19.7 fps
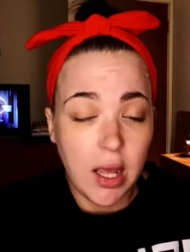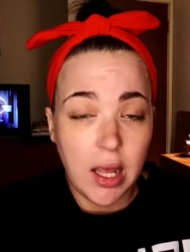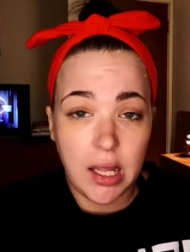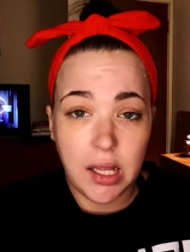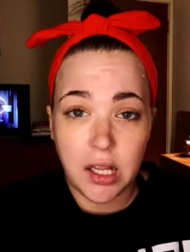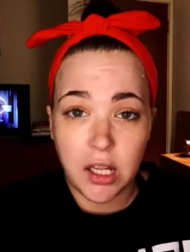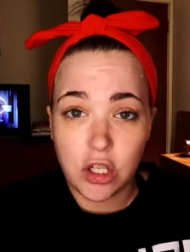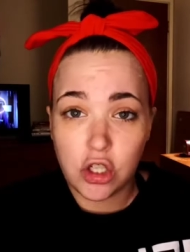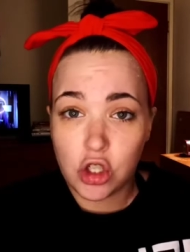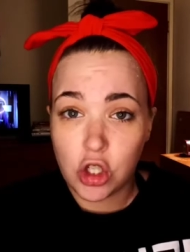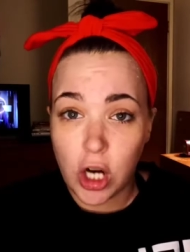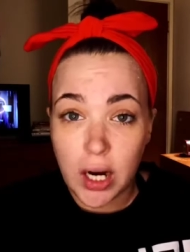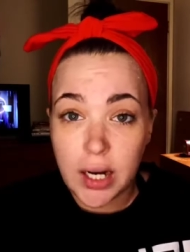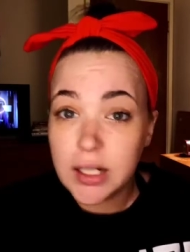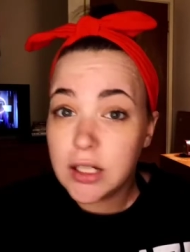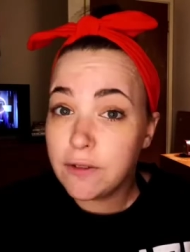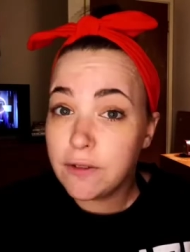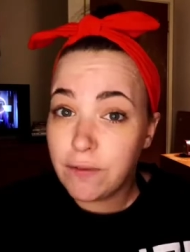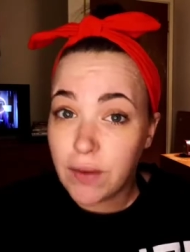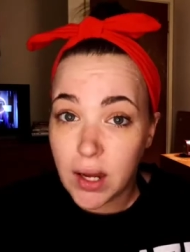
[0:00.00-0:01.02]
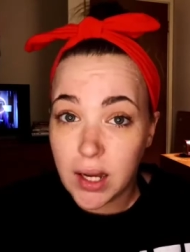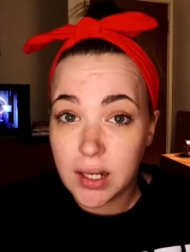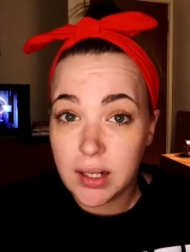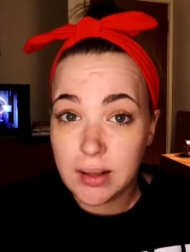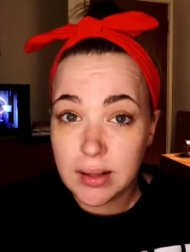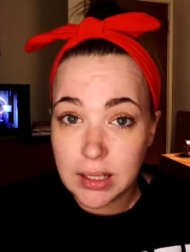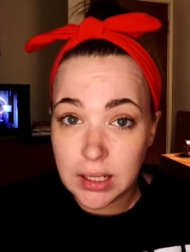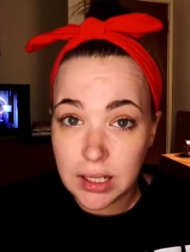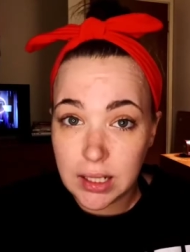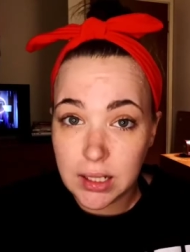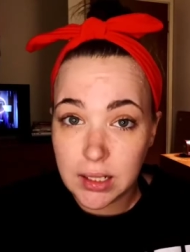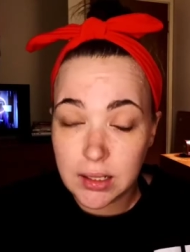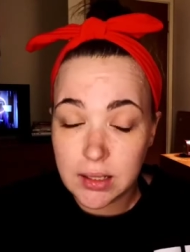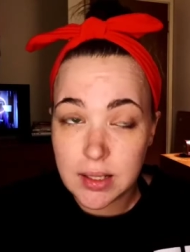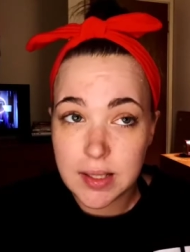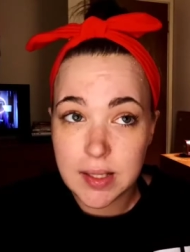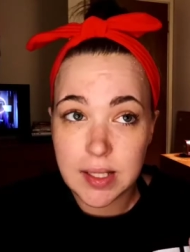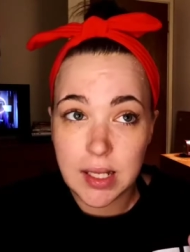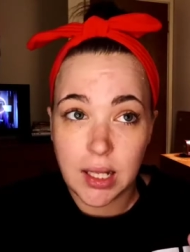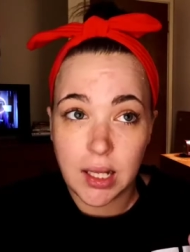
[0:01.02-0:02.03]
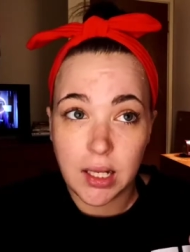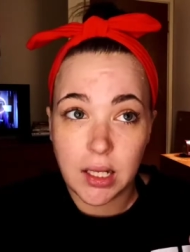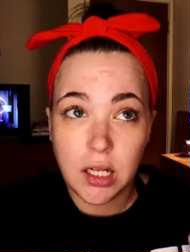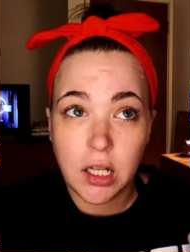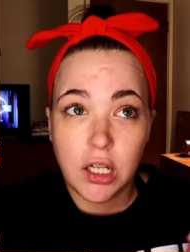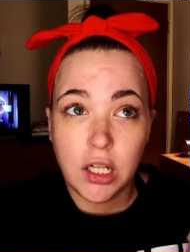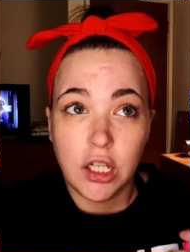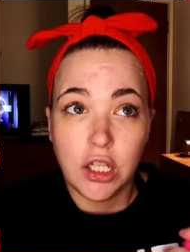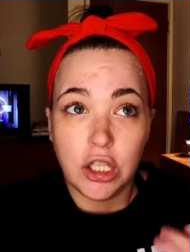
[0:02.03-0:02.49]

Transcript: and trying to find things that